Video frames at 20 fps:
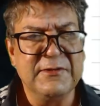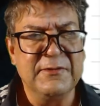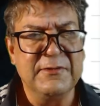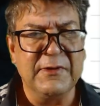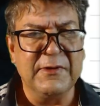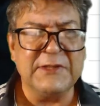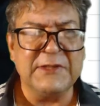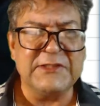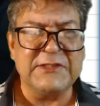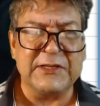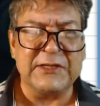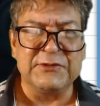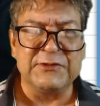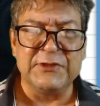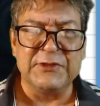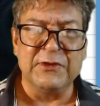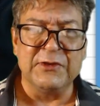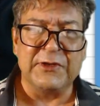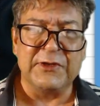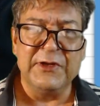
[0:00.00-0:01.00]
Well, let's actually
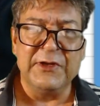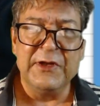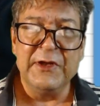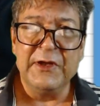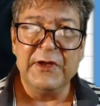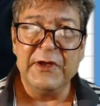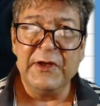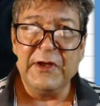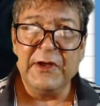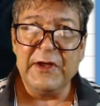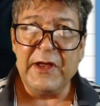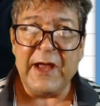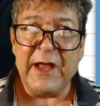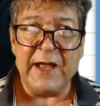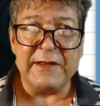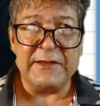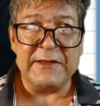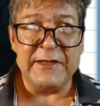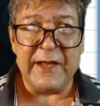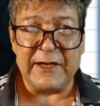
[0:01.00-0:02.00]
look
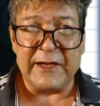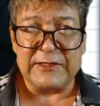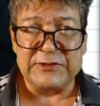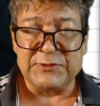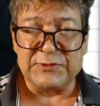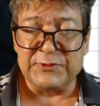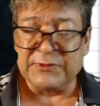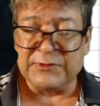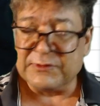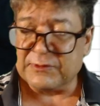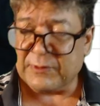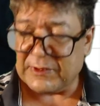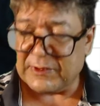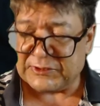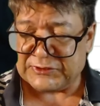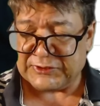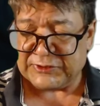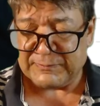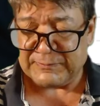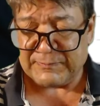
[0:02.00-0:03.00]
at the actual
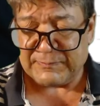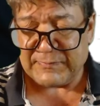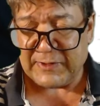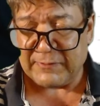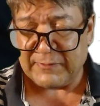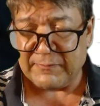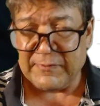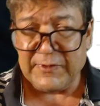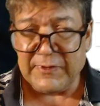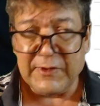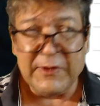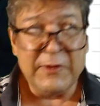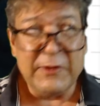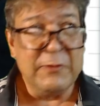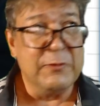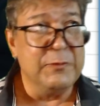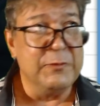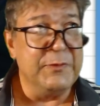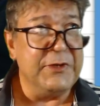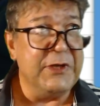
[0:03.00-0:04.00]
question. Now,
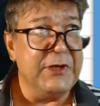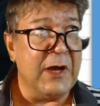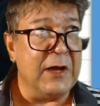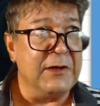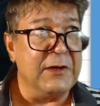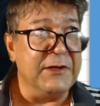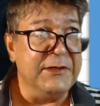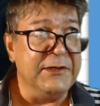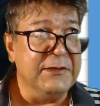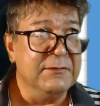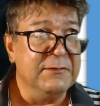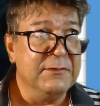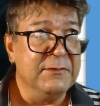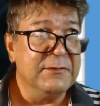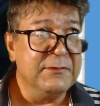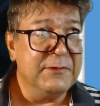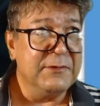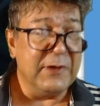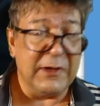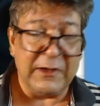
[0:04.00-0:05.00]
Ali,
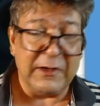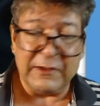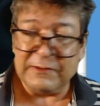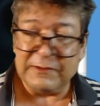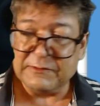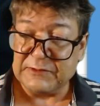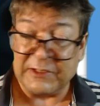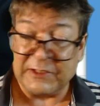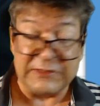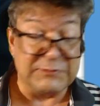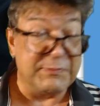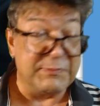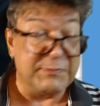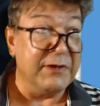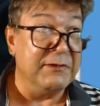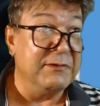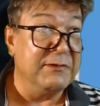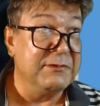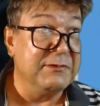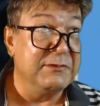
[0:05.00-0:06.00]
it's
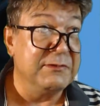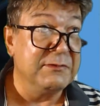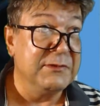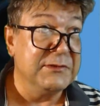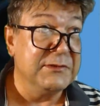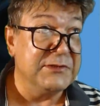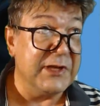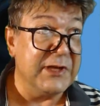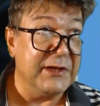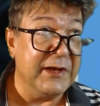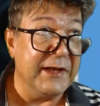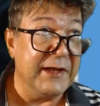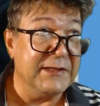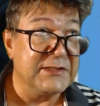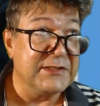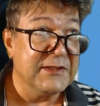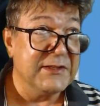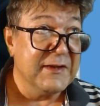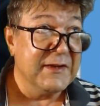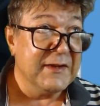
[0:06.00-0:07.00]
been 10
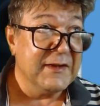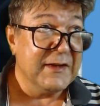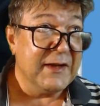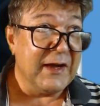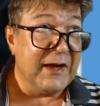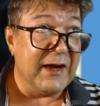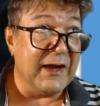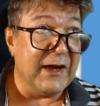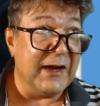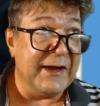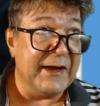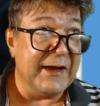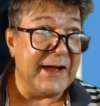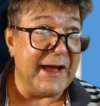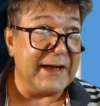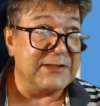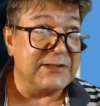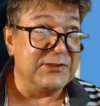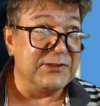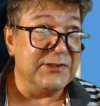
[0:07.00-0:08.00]
days,
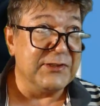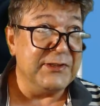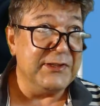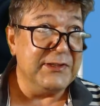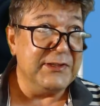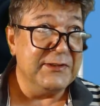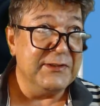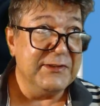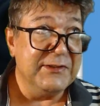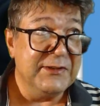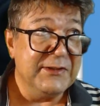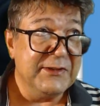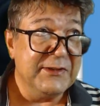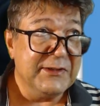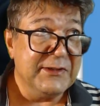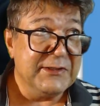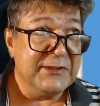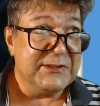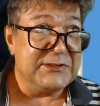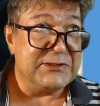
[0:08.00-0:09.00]
actually
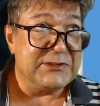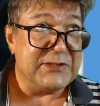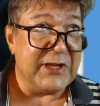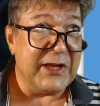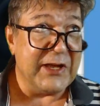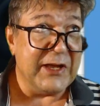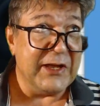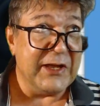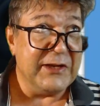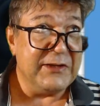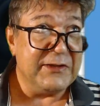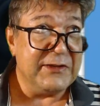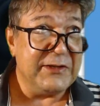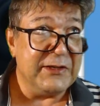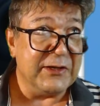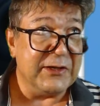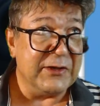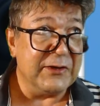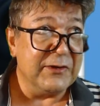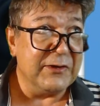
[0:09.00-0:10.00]
said
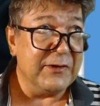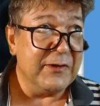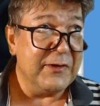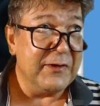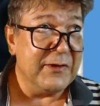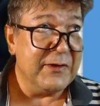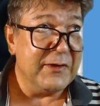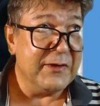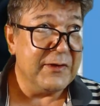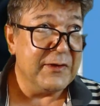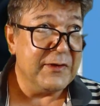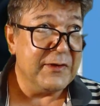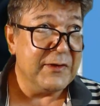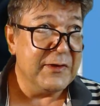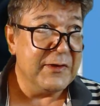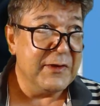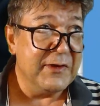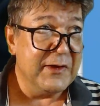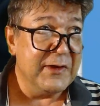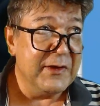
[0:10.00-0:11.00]
here,
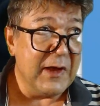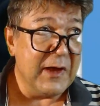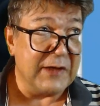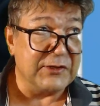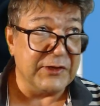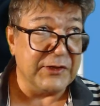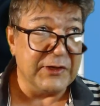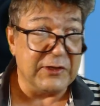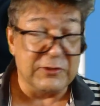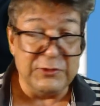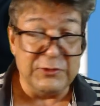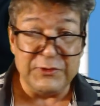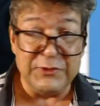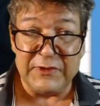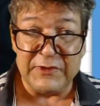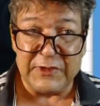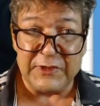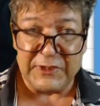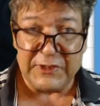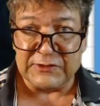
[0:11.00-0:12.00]
actually
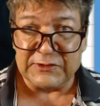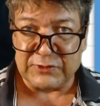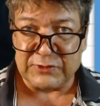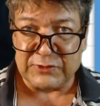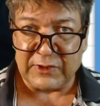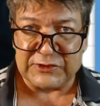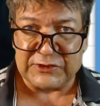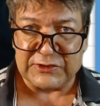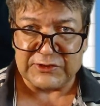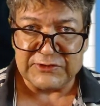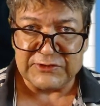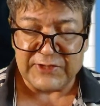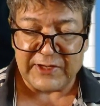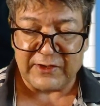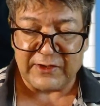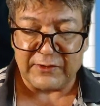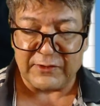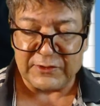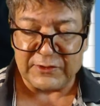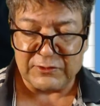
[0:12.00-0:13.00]
included the instructions
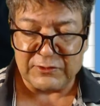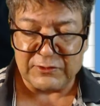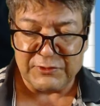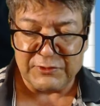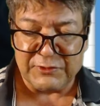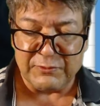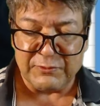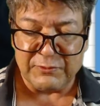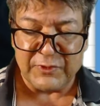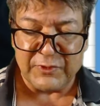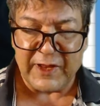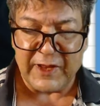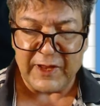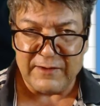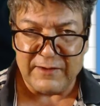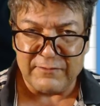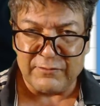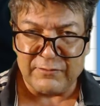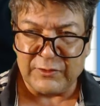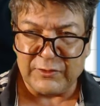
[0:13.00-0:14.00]
that are included with
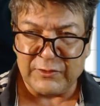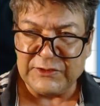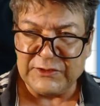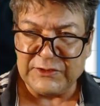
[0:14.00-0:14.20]
every